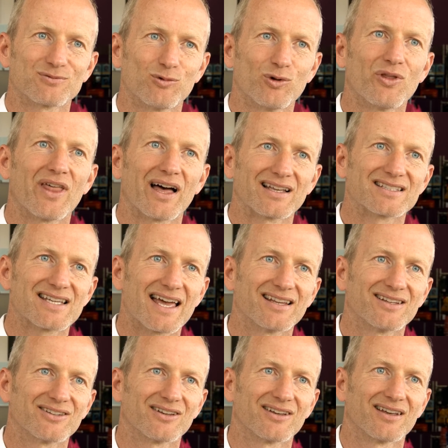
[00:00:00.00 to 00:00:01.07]
won that
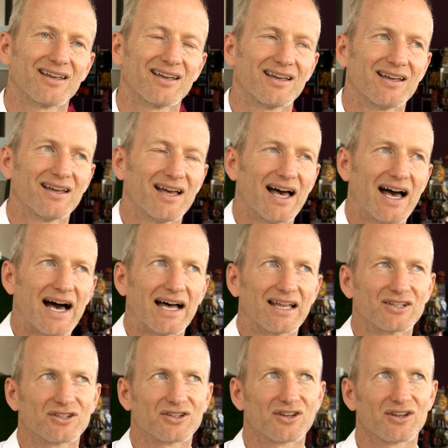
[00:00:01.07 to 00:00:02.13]
tender,
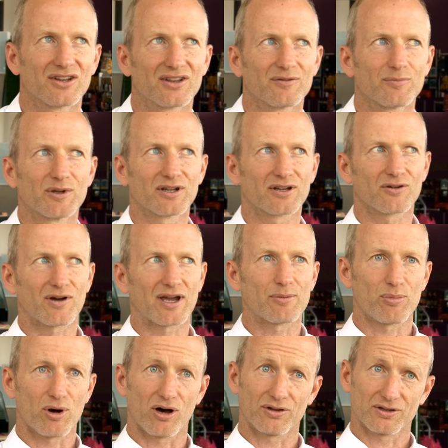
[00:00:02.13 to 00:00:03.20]
and they've been a great
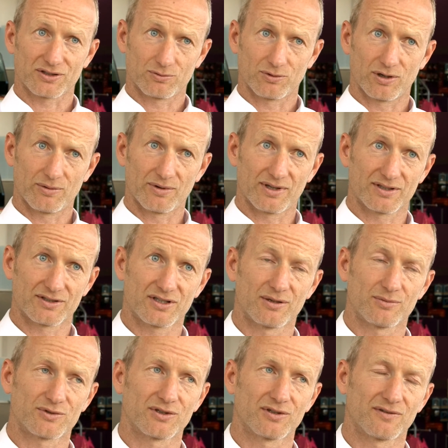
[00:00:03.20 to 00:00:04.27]
partner to work with in
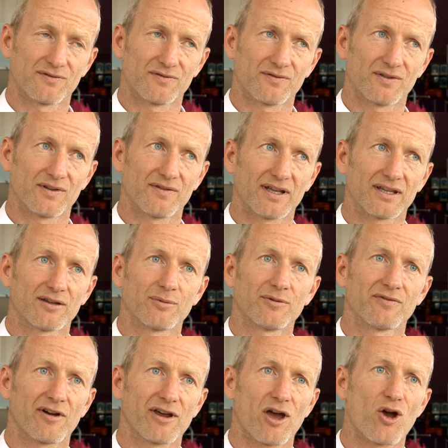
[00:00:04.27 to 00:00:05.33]
terms of the fact that they've been
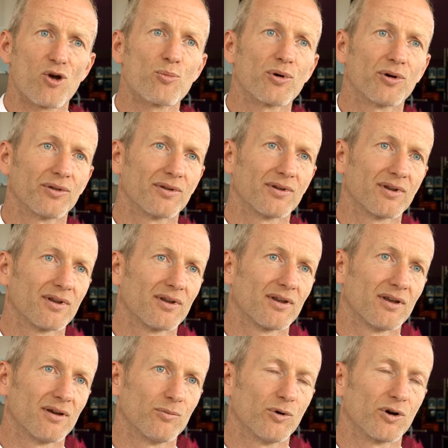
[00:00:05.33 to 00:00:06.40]
very open
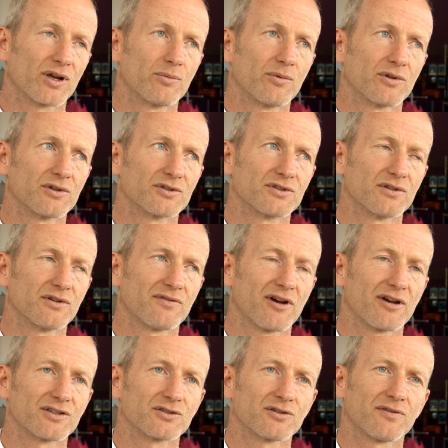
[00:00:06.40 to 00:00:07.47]
in working with us and a
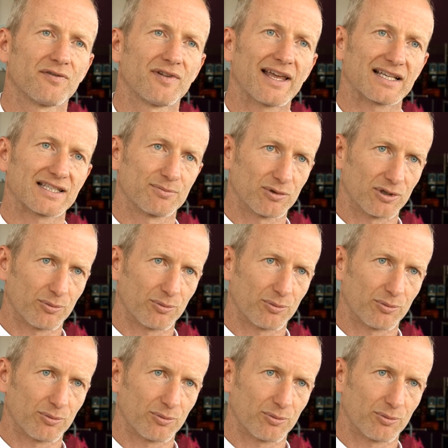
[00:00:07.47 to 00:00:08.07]
very sort of flexible